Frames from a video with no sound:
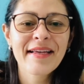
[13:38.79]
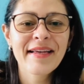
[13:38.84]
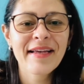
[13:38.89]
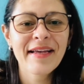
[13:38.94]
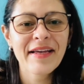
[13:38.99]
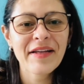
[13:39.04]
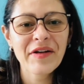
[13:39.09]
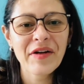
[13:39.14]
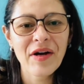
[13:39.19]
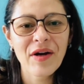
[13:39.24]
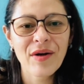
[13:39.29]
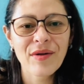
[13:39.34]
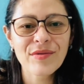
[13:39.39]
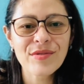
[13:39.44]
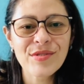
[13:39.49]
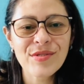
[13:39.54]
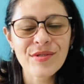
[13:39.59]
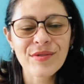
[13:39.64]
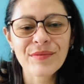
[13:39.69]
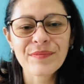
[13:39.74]
and
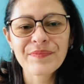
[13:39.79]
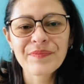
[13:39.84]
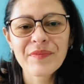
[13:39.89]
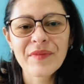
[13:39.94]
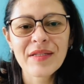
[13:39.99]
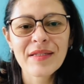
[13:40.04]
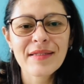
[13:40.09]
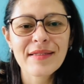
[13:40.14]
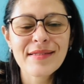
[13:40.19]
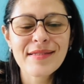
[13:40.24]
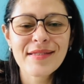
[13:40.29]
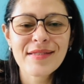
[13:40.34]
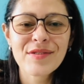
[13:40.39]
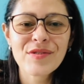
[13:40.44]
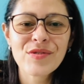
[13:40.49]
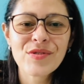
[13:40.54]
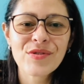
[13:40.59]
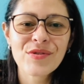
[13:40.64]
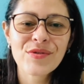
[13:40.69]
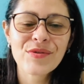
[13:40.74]
also listen
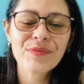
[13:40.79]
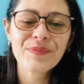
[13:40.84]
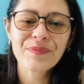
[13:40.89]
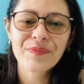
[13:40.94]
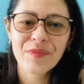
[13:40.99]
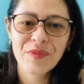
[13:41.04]
to